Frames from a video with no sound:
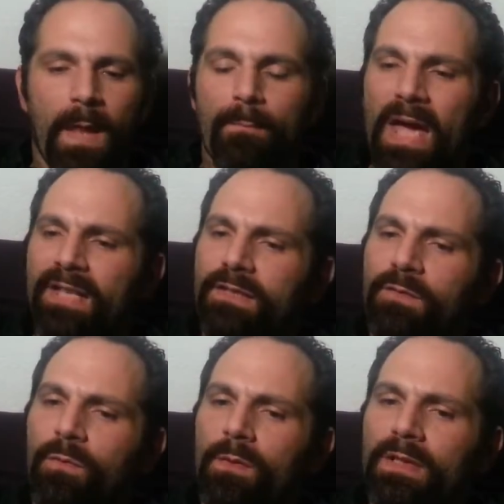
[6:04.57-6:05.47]
mass is
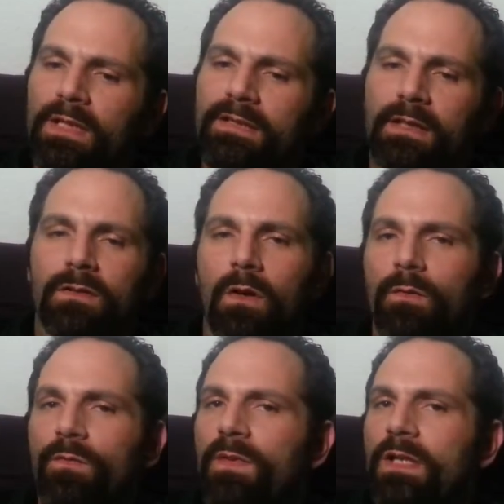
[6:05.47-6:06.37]
forming these things called
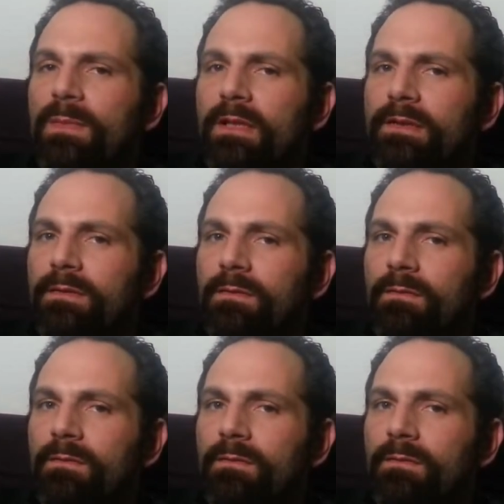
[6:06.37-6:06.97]
filaments.